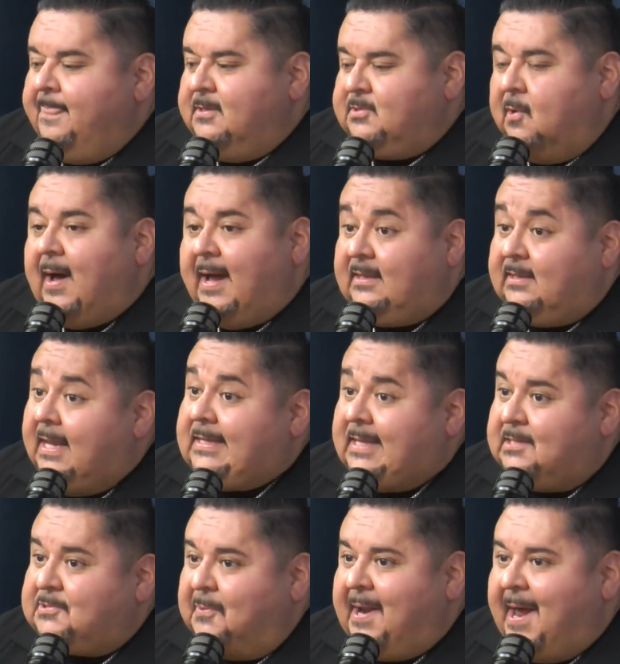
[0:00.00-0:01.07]
So I think
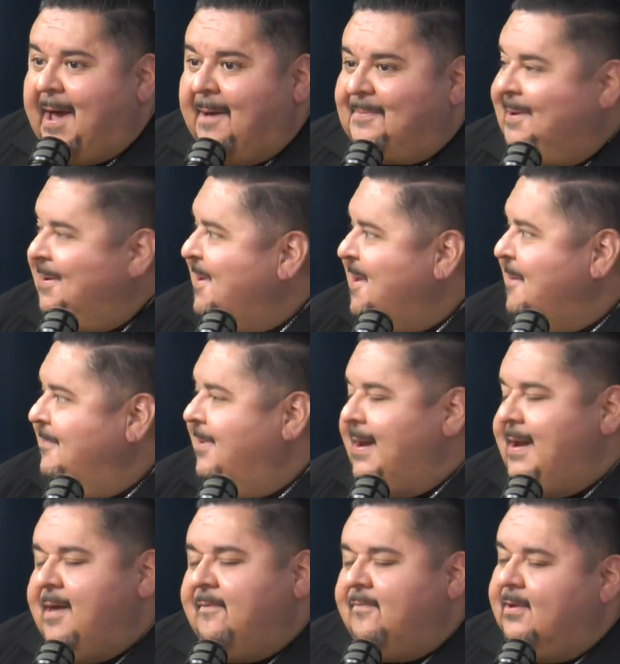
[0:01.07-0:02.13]
that's what happened. But
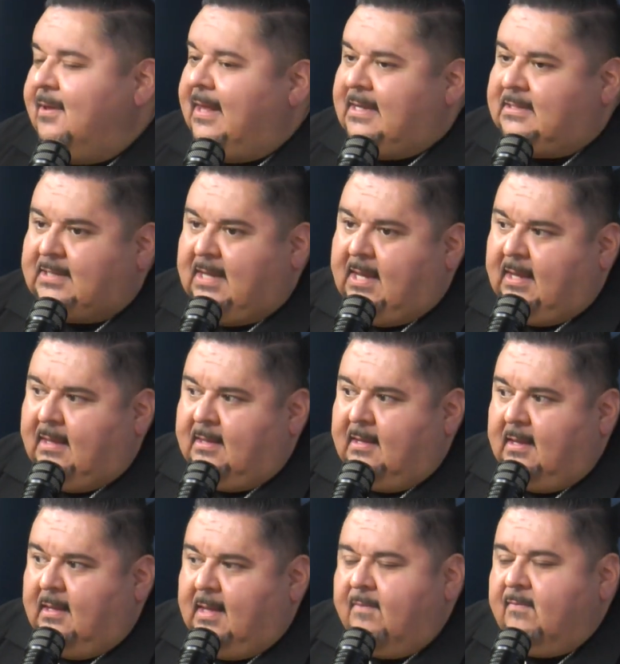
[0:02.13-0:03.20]
nevertheless, like
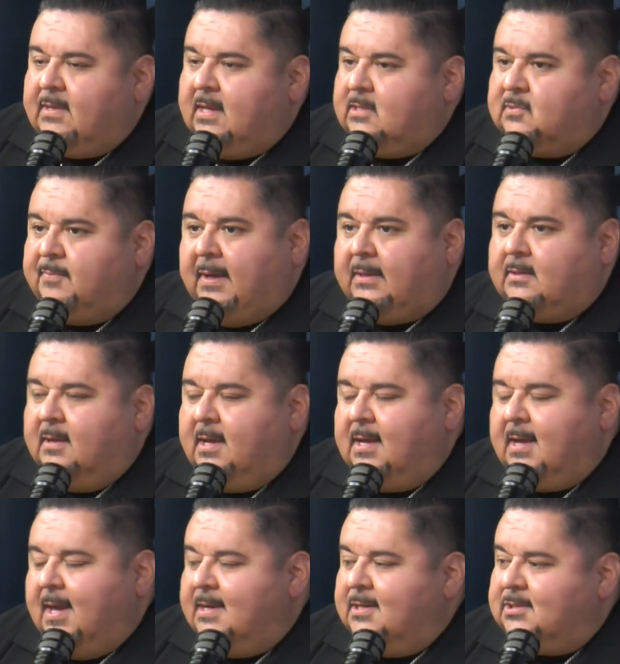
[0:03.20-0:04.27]
even the inspector, he kind of